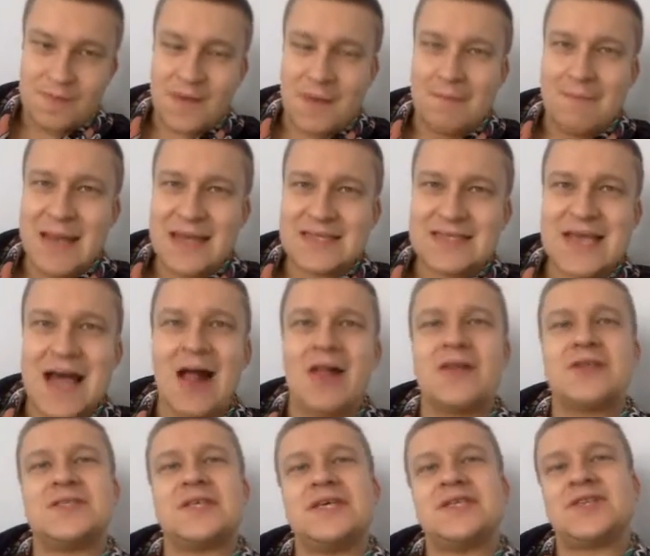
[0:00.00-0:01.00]

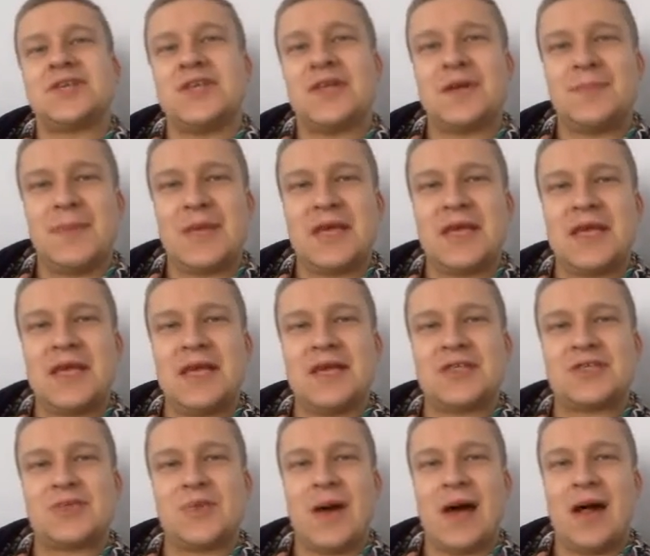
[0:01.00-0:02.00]
mentality is going to be key
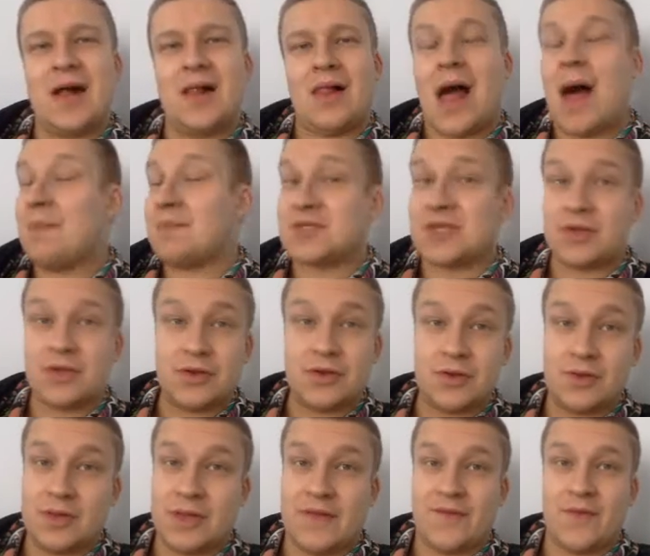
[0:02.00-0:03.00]
as well,
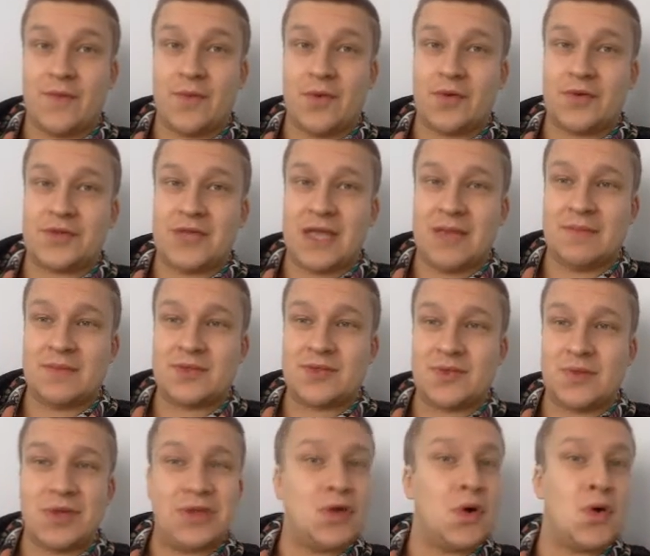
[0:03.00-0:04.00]
absolutely, for both
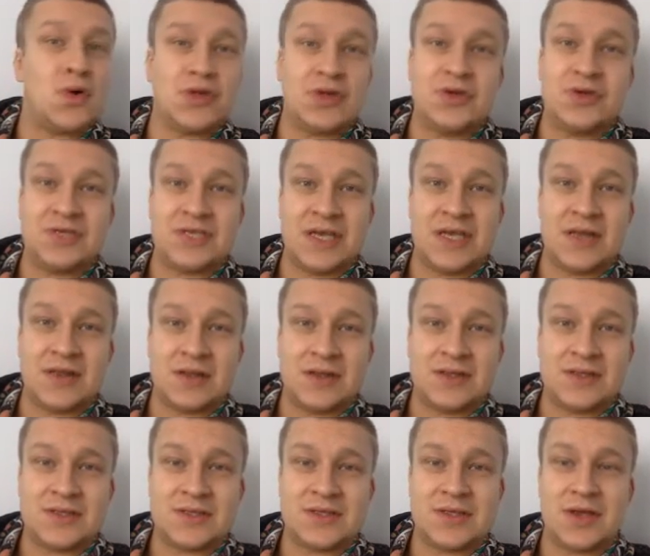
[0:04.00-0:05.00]
teams. We know New
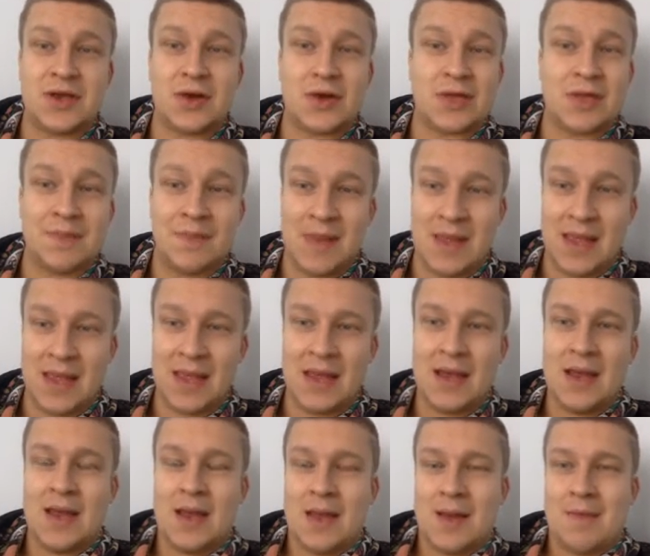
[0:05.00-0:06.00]
Zealand, they're going to be
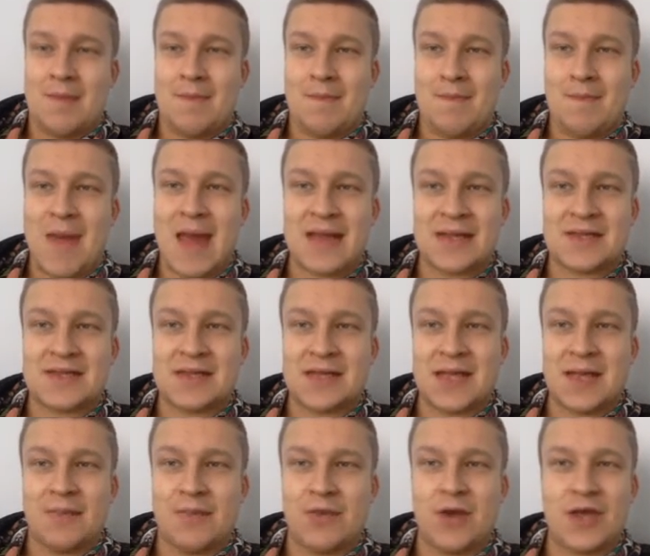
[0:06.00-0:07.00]

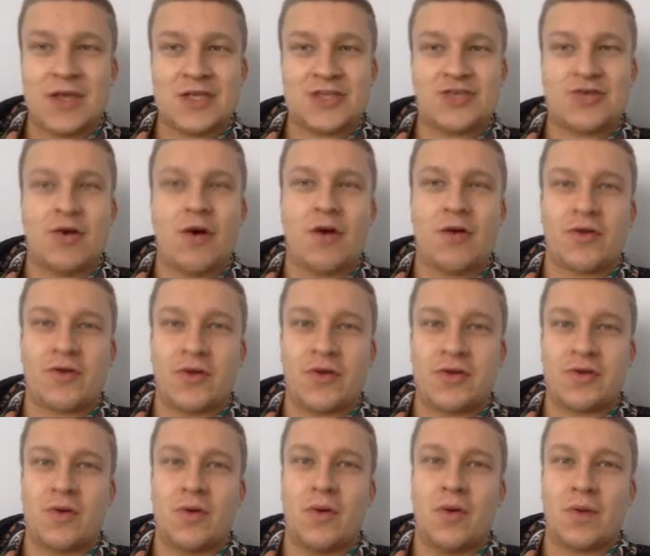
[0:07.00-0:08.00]
mentally pretty strong throughout
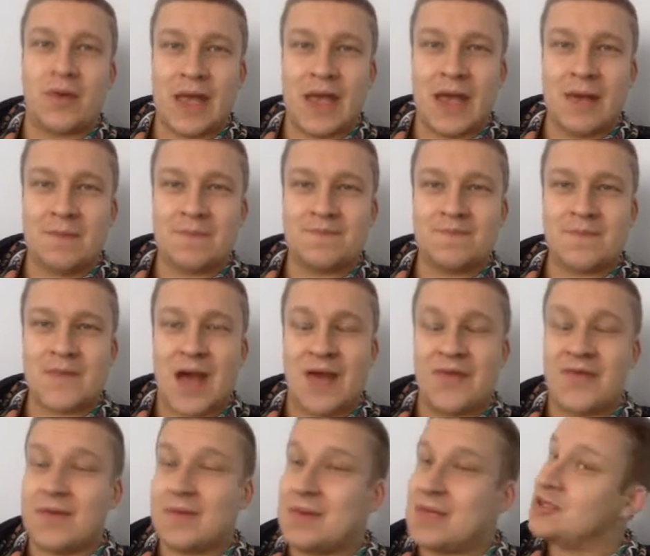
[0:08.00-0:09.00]
the whole game. I
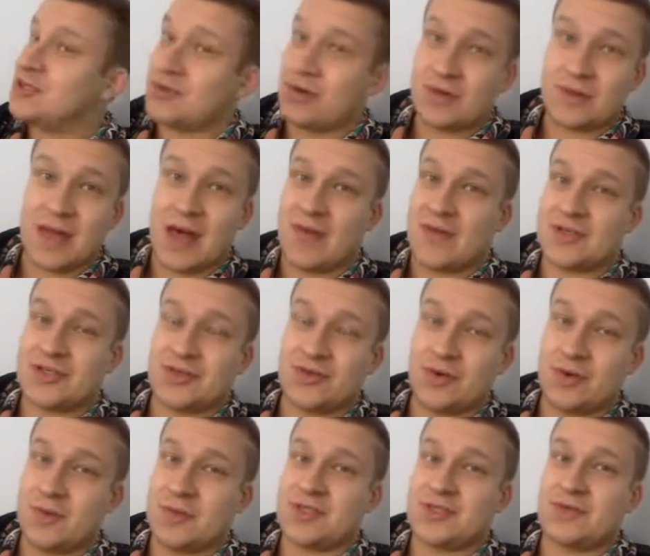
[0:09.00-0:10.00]
think they showed that this
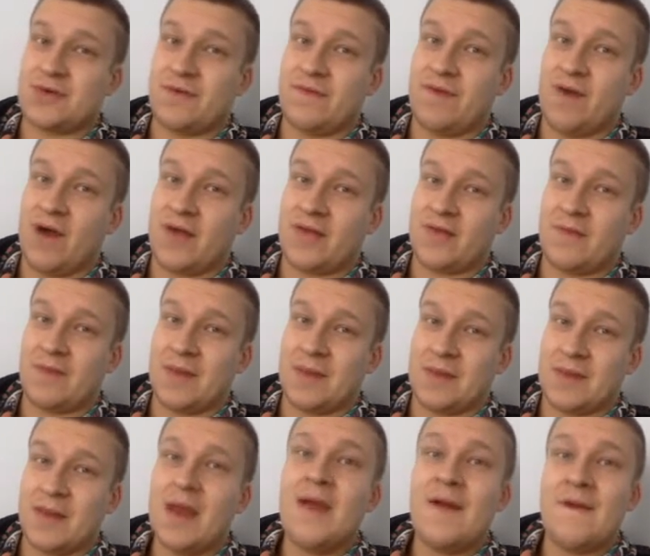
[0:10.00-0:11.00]
tournament so far. They've been